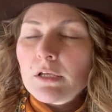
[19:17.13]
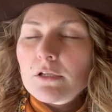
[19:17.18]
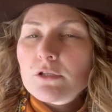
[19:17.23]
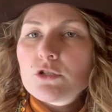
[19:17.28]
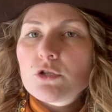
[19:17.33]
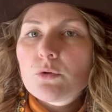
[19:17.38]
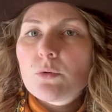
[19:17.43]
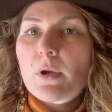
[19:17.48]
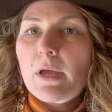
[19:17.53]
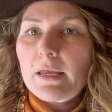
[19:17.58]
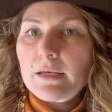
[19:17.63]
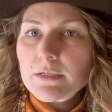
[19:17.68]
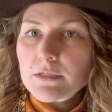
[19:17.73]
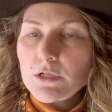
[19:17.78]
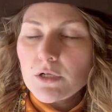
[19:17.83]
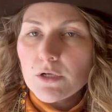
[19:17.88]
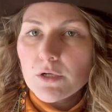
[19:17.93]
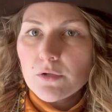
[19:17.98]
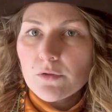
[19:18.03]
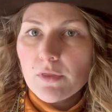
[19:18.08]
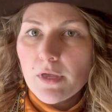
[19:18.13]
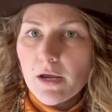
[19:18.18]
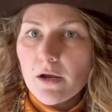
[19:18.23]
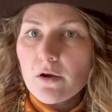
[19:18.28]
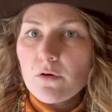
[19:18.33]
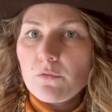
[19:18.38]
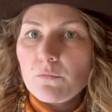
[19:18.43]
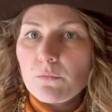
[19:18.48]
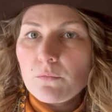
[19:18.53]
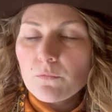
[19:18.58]
to enter
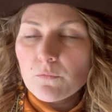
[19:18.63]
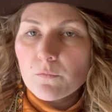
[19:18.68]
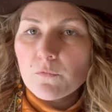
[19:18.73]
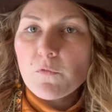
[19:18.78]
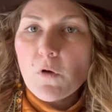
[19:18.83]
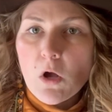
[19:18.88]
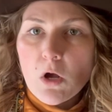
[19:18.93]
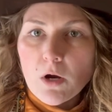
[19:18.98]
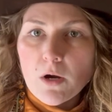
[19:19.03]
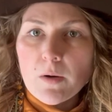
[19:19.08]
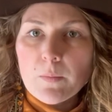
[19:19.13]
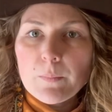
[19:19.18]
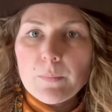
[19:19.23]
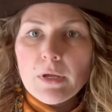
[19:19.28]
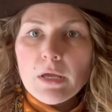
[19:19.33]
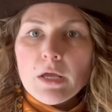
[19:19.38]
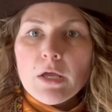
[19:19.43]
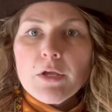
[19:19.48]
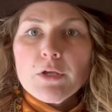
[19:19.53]
their farm,